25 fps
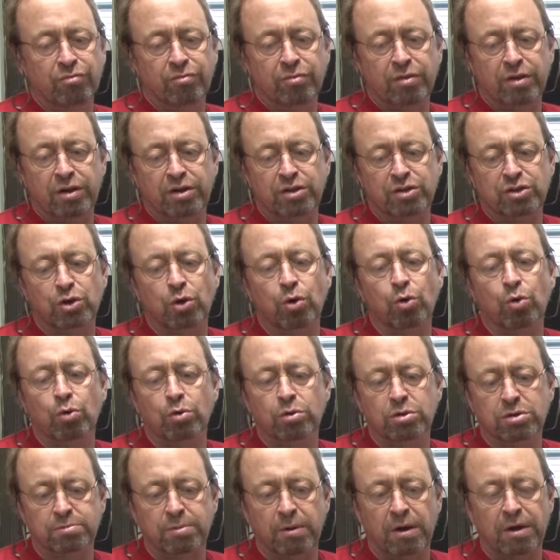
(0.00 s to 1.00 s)
that is
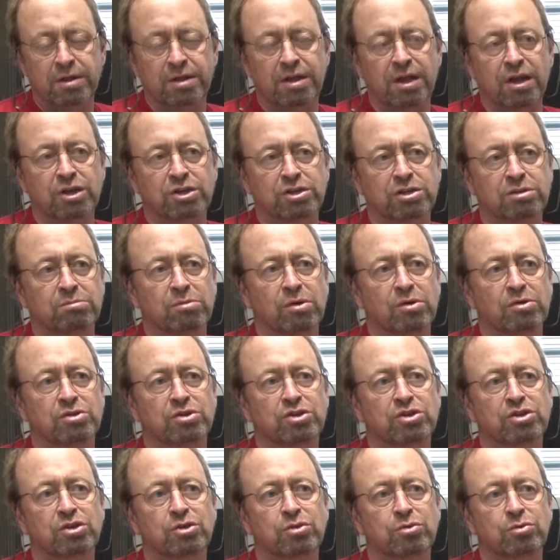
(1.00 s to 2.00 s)
caused by the Asian
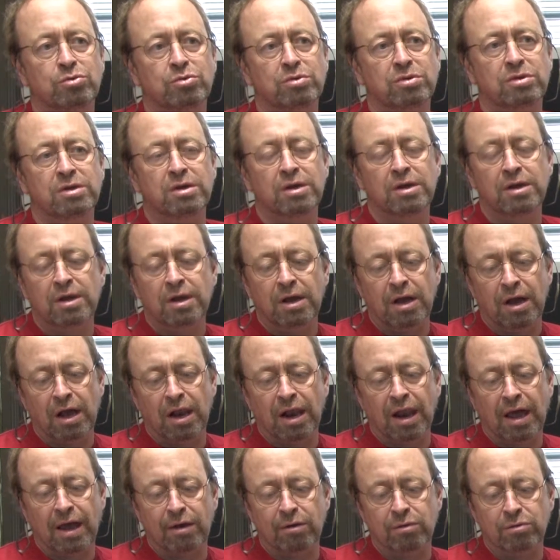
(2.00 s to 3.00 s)
monsoon
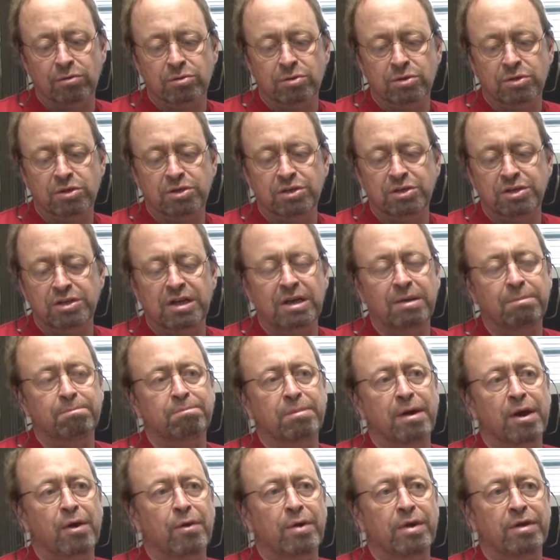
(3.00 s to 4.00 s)
allows deep
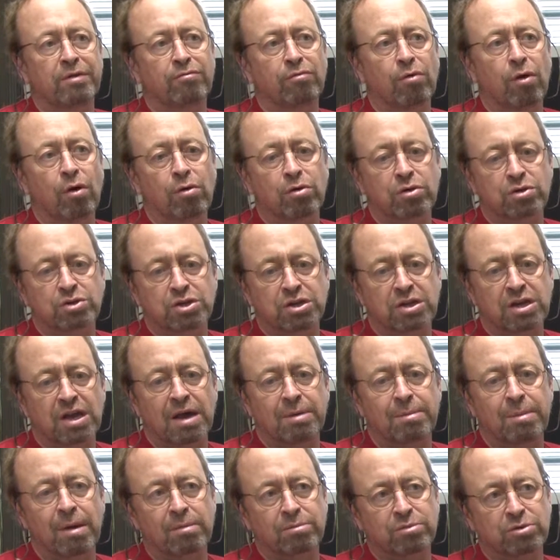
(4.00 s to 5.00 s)
buried rocks to
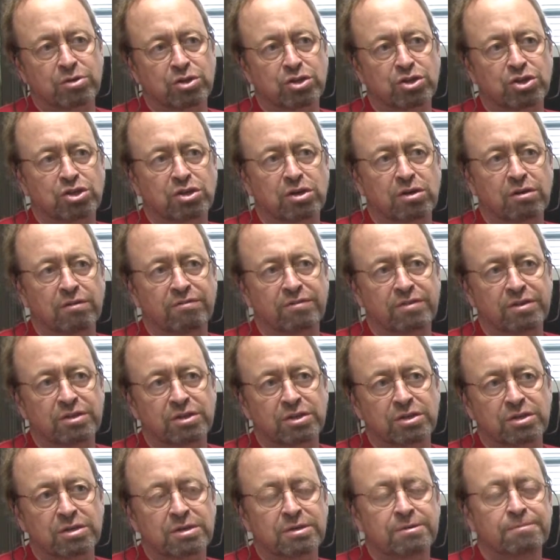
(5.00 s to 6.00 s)
come up to the
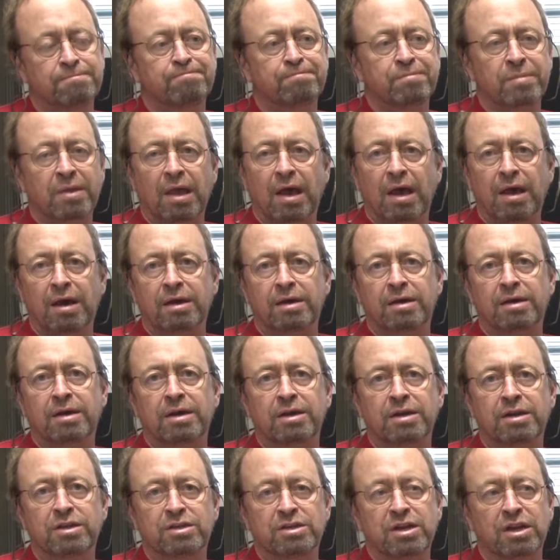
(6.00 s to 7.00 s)
surface. Uh,
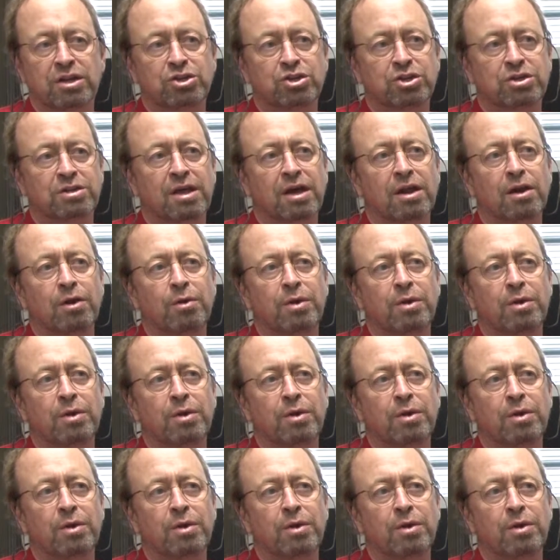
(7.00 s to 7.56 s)
and essentially that